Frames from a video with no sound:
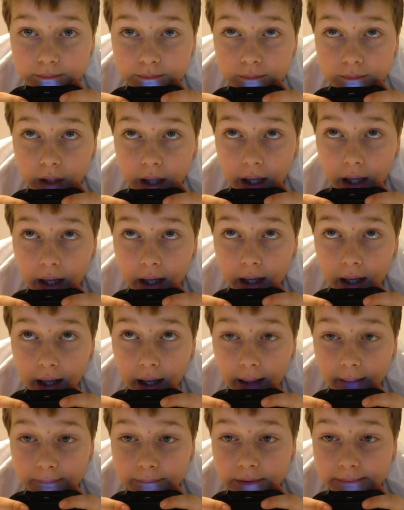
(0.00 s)
um, Uh,
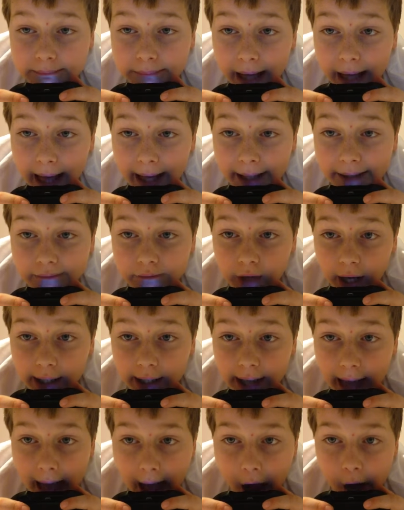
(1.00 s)
I'm just playing right
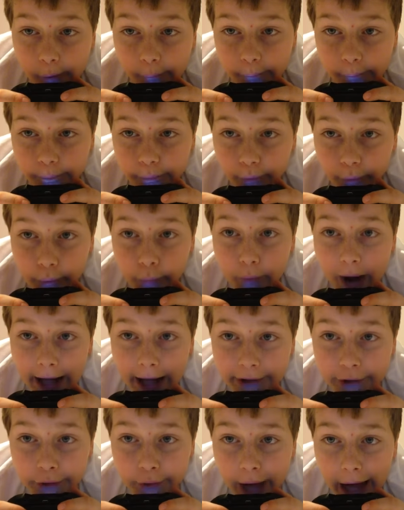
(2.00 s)
now while
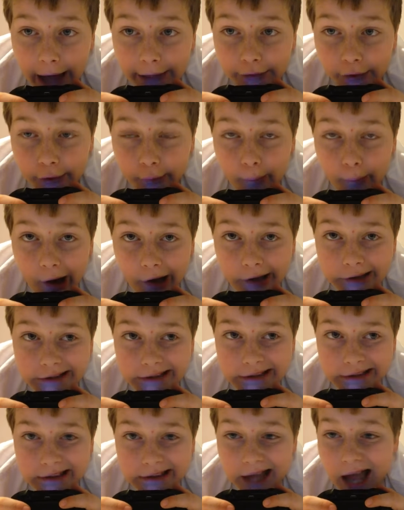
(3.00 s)
you guys aren't
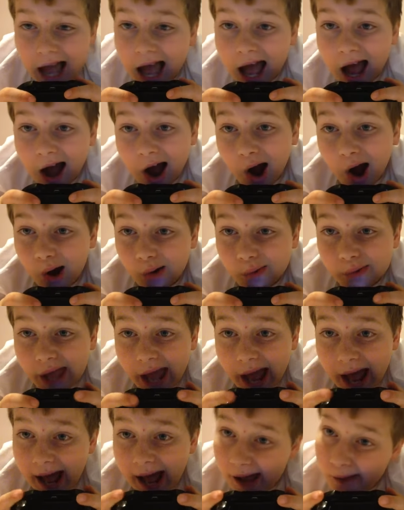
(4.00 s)
watching. Oh
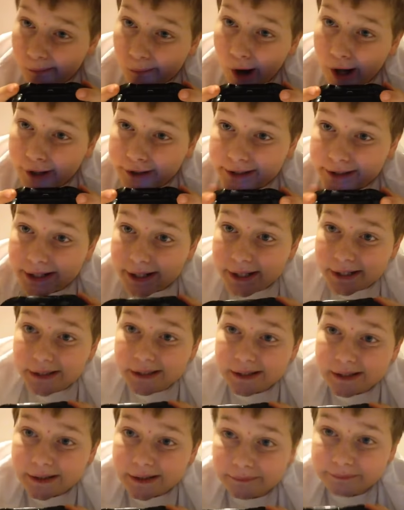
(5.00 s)
yeah, and watch
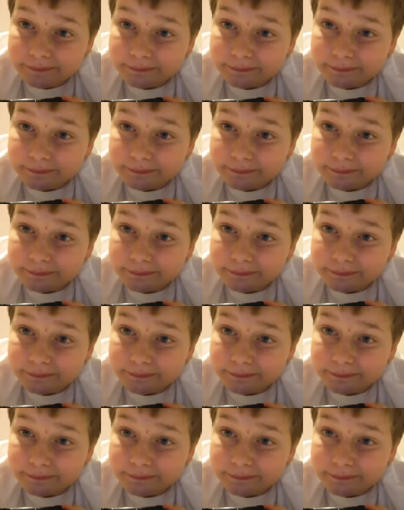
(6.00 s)
this.